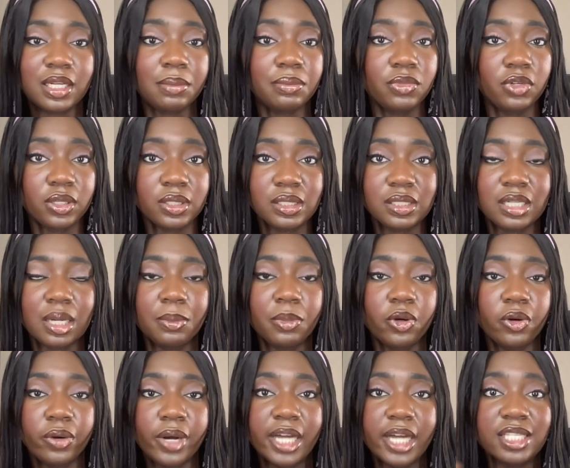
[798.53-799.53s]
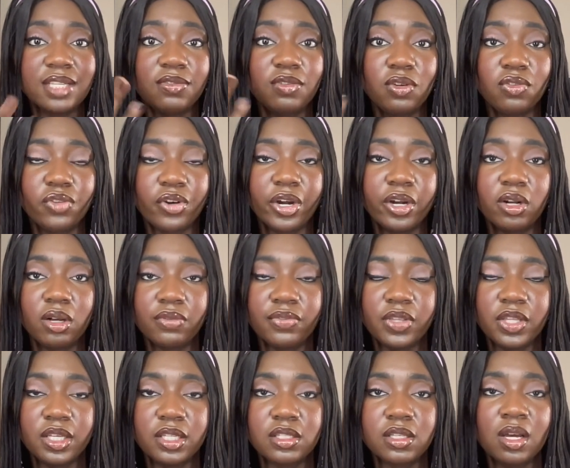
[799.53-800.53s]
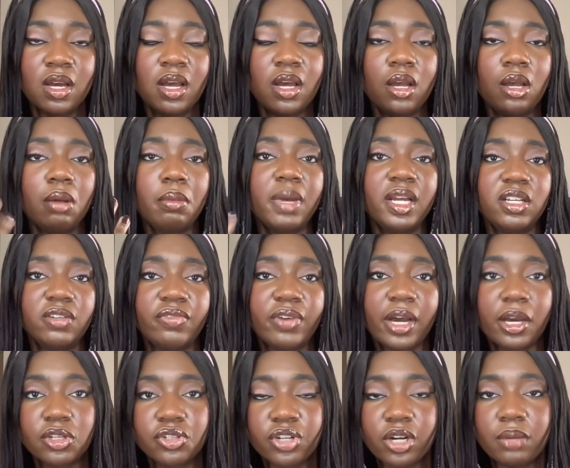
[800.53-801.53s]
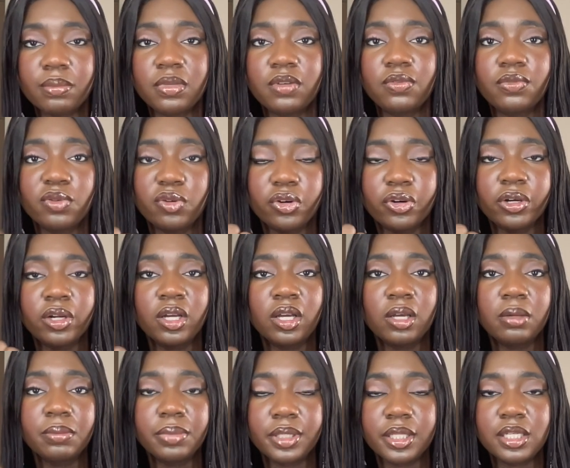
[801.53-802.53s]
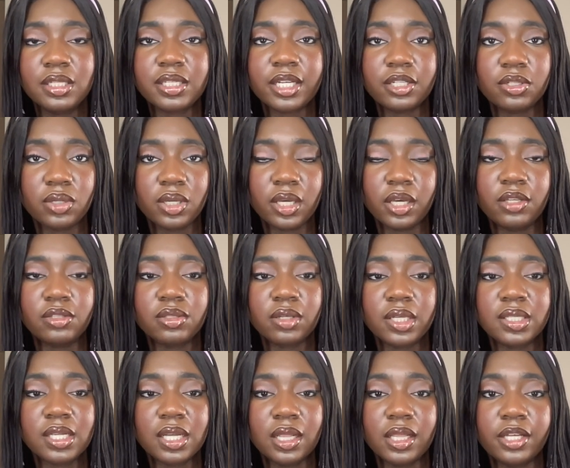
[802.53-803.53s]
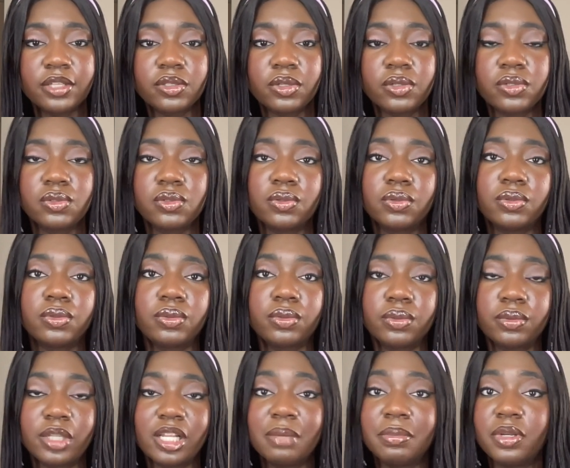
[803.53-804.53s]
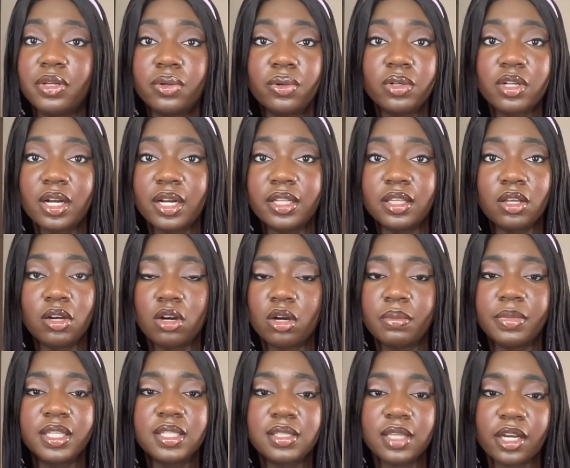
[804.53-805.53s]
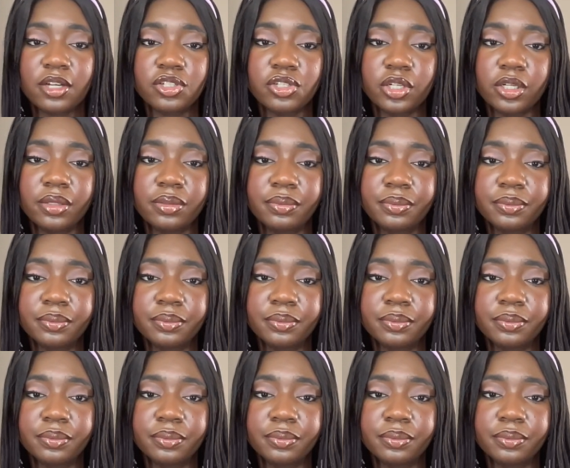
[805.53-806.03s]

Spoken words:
I'm not saying I'm correct. If you've heard of this manufacturer before, please educate us and let us know. Let me know down in the comment section.